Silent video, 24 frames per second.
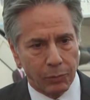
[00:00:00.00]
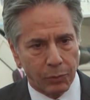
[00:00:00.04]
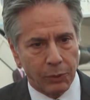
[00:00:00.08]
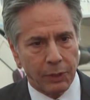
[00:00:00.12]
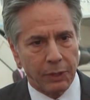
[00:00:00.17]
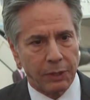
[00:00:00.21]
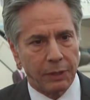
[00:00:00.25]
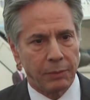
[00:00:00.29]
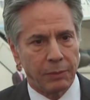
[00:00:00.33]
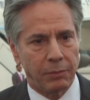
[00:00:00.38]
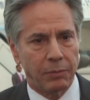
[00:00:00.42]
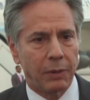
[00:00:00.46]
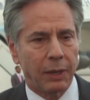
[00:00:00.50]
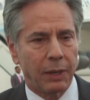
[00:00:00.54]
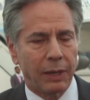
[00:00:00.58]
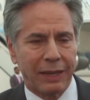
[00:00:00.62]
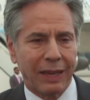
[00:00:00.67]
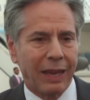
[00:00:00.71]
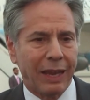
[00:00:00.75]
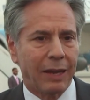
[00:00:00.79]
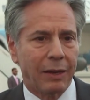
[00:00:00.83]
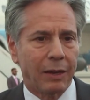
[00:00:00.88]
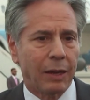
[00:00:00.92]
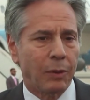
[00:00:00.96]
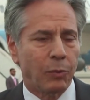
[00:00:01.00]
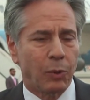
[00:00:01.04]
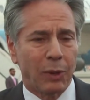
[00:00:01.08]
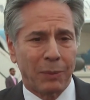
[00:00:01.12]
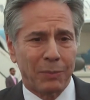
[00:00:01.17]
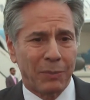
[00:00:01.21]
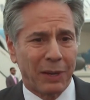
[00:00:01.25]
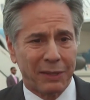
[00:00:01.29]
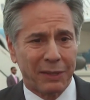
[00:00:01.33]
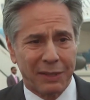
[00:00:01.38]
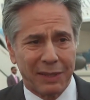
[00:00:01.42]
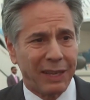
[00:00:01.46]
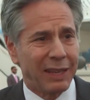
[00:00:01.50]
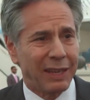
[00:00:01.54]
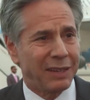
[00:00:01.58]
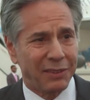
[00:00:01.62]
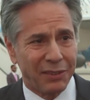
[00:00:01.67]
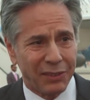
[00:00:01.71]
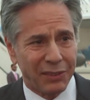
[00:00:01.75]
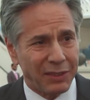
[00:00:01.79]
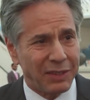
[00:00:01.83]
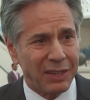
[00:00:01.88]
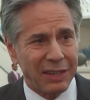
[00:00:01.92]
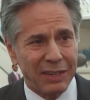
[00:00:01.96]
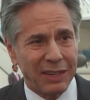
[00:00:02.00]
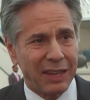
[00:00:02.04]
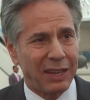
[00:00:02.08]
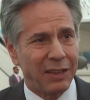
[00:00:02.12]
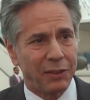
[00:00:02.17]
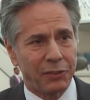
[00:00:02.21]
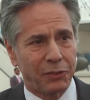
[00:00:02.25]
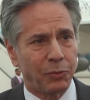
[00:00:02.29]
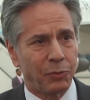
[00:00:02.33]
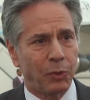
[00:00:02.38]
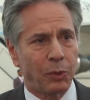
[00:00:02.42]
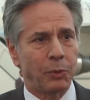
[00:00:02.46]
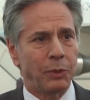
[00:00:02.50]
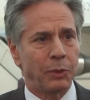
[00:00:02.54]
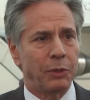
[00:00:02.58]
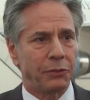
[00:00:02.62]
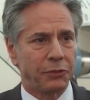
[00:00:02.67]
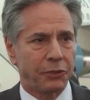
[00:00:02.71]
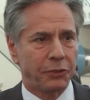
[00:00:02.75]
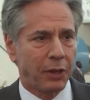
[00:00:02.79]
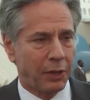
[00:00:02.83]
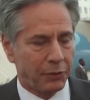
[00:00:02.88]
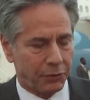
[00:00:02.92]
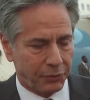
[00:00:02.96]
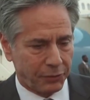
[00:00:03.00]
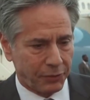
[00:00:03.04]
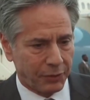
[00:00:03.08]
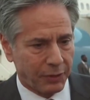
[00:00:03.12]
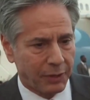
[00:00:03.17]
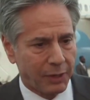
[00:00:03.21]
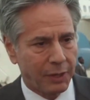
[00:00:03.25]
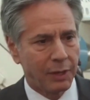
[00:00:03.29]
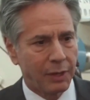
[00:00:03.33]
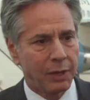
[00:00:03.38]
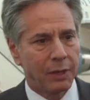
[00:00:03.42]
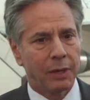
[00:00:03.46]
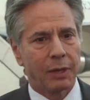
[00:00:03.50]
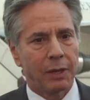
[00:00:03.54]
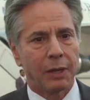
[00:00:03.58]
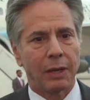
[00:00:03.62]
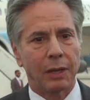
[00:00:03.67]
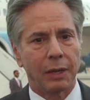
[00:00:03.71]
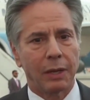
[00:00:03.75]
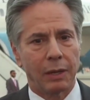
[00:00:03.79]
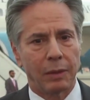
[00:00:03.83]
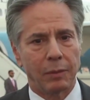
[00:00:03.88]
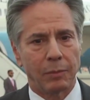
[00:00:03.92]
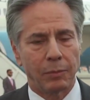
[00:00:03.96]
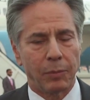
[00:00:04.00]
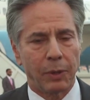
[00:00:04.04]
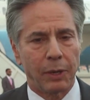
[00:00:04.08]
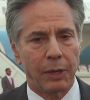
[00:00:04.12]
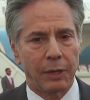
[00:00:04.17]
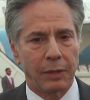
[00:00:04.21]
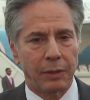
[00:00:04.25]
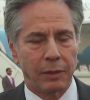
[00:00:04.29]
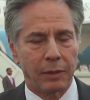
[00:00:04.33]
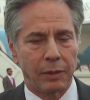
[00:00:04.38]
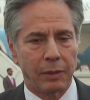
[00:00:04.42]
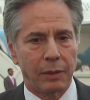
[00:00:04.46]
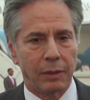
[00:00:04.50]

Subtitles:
I'm not going to get into the details of what we discussed, but